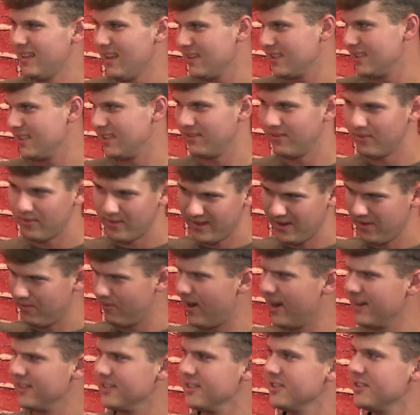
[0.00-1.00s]
doesn't really
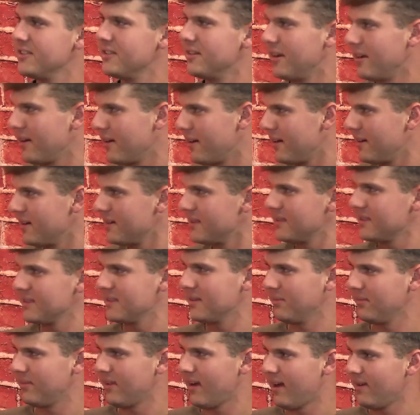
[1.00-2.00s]
register
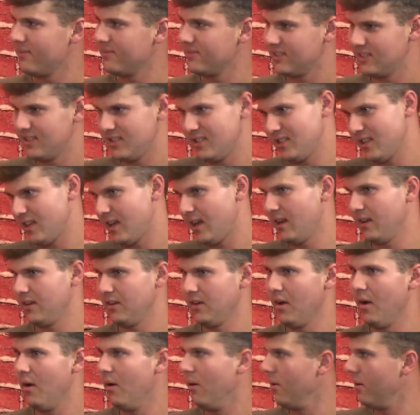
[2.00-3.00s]
sometimes. Just kind of
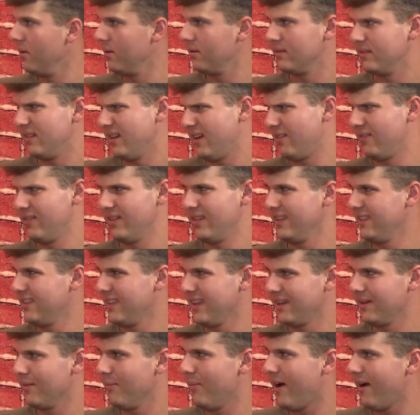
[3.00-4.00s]
go, not really
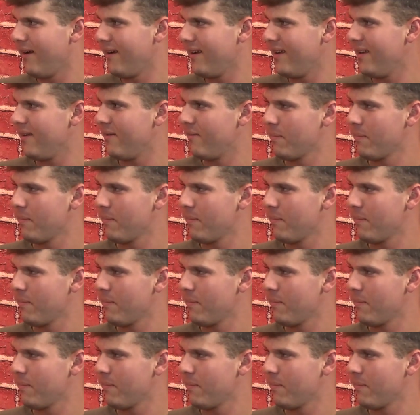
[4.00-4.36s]
think about it.